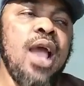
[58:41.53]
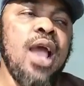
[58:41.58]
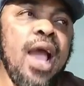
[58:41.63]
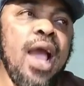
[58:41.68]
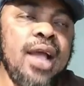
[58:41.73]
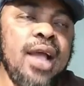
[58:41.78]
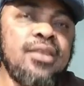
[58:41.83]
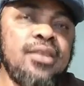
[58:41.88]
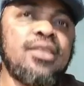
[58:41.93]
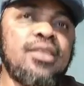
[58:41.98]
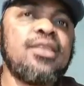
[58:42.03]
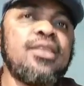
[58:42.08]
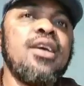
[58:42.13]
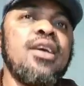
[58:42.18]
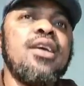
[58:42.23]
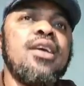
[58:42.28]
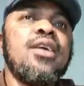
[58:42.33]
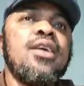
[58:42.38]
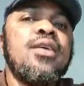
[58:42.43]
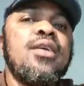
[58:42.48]
And
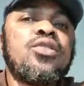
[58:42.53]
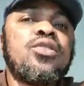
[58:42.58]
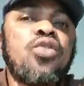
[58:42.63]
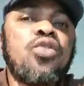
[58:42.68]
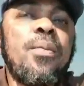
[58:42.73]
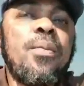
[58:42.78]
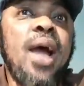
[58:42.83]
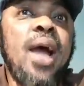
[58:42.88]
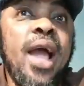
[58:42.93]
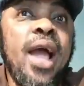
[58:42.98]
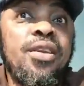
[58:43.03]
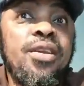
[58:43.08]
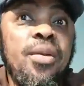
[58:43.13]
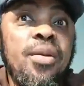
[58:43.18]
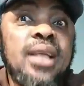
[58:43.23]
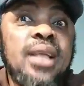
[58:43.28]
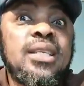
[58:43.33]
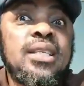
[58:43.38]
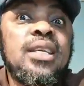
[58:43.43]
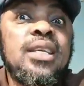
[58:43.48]
some
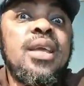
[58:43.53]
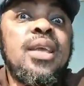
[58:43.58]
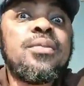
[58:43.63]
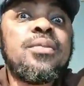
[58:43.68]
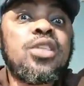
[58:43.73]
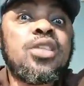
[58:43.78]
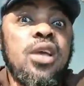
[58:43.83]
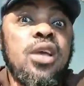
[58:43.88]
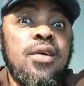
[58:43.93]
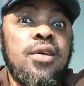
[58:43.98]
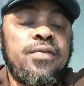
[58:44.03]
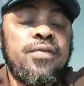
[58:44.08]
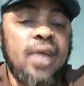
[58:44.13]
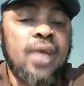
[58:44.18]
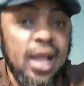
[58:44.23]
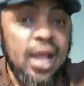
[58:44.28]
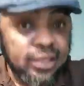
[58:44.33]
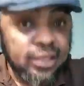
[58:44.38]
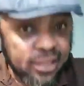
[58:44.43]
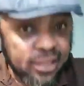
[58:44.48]
Anioma see themselves as